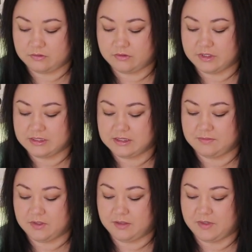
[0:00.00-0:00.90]
greased
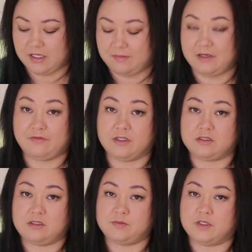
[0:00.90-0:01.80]
them on the bottom, and I've
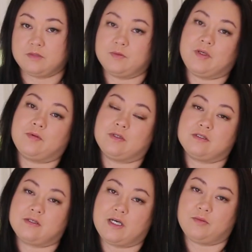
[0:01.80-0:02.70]
also used parchment paper.
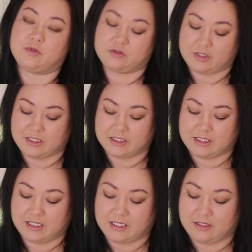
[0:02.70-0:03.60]
This will help when trying to get the
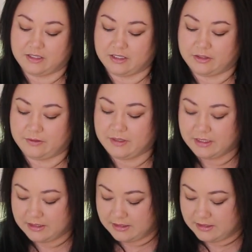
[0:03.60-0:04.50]
cake out later.
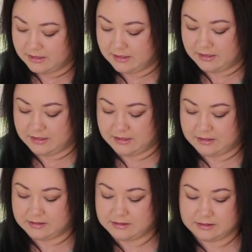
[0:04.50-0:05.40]

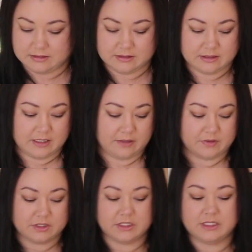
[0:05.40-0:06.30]
And now
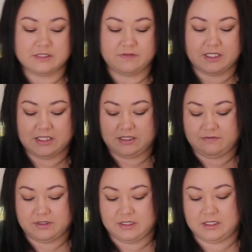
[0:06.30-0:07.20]
we're going to divide it
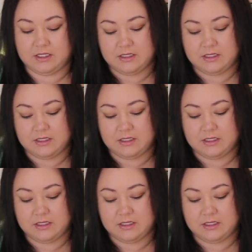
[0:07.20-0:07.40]
evenly.